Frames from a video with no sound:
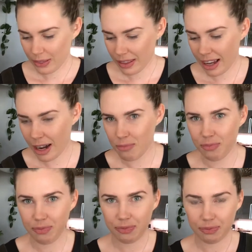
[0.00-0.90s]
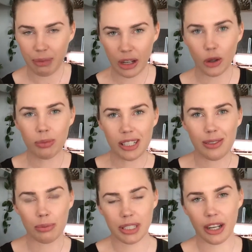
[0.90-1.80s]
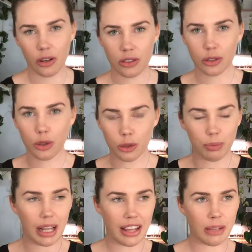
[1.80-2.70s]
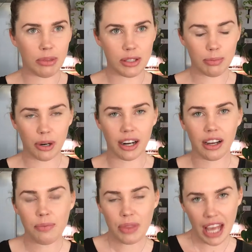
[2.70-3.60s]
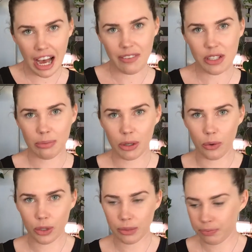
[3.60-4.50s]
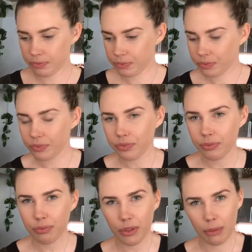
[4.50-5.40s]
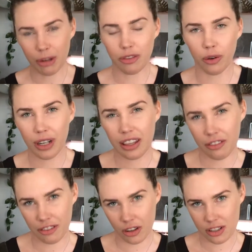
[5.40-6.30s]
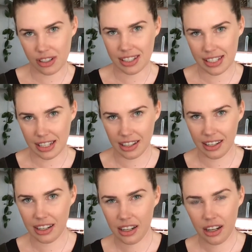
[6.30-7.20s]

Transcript: But normally sweet potatoes, you'd plant them in spring, harvest them in autumn before the frosts set in.